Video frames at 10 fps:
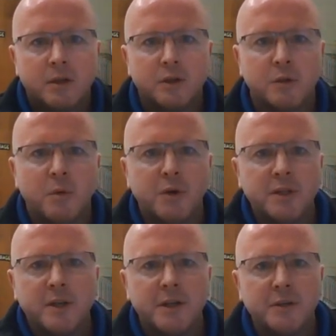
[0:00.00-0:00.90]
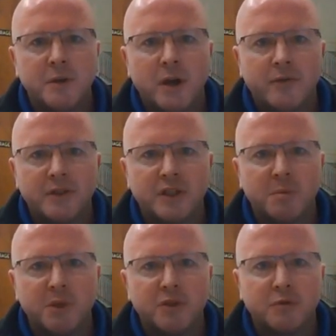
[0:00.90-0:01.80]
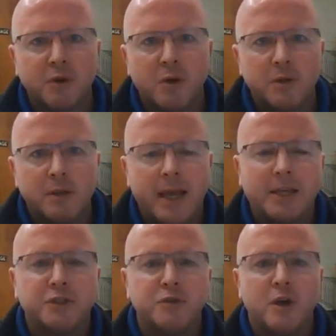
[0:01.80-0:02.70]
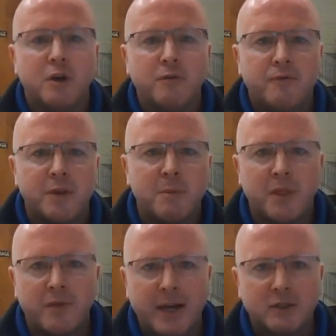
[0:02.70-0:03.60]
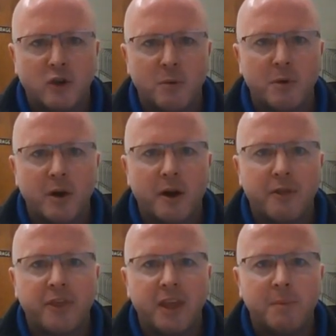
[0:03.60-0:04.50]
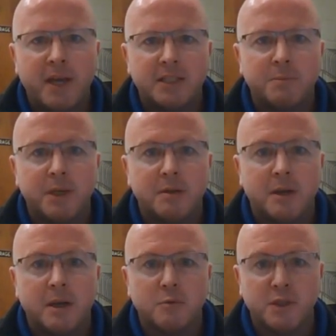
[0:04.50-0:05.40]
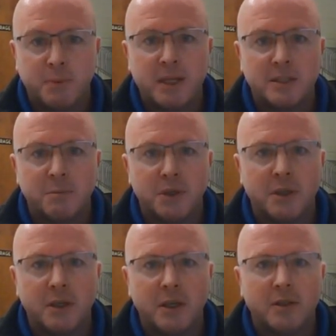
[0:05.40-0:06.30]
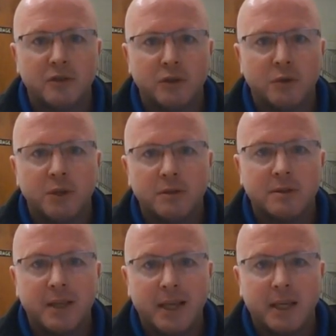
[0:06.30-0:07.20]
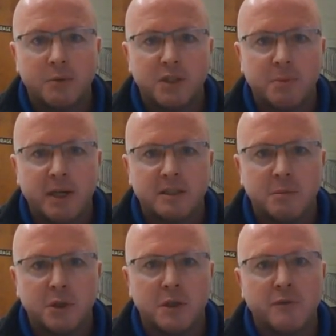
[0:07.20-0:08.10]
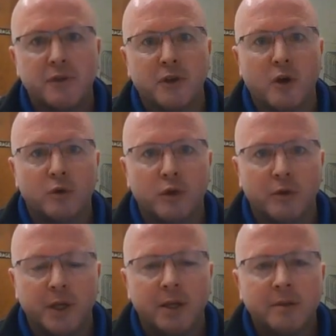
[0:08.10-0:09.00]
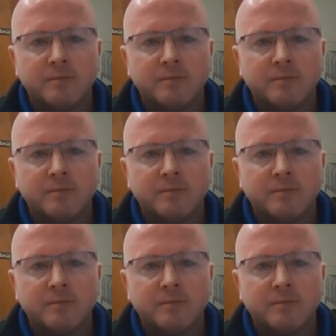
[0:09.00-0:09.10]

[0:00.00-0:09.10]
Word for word: Good morning, Donahue Dolphins. It's Mr. Drohan. As you know, for the month of October, our theme has been uh, responsibility and students taking responsibility for their own learning.